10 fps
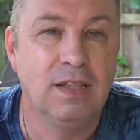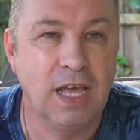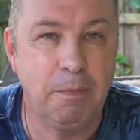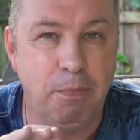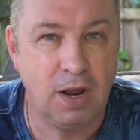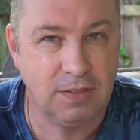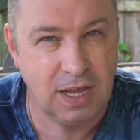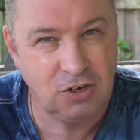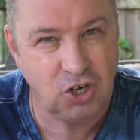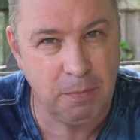Their pri
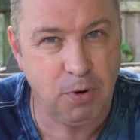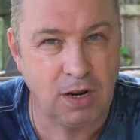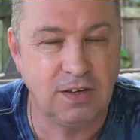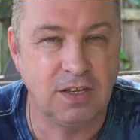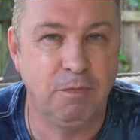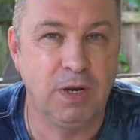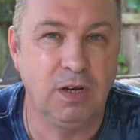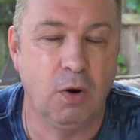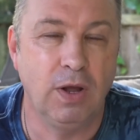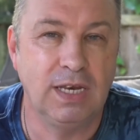their share prices have
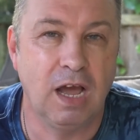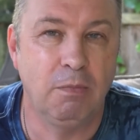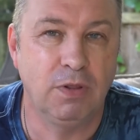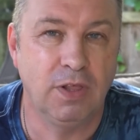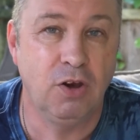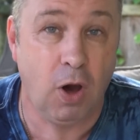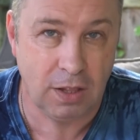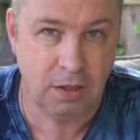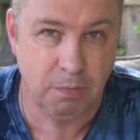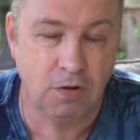been going down, but they're
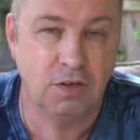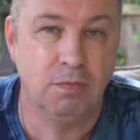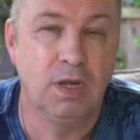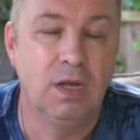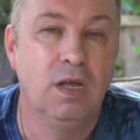not at the bottom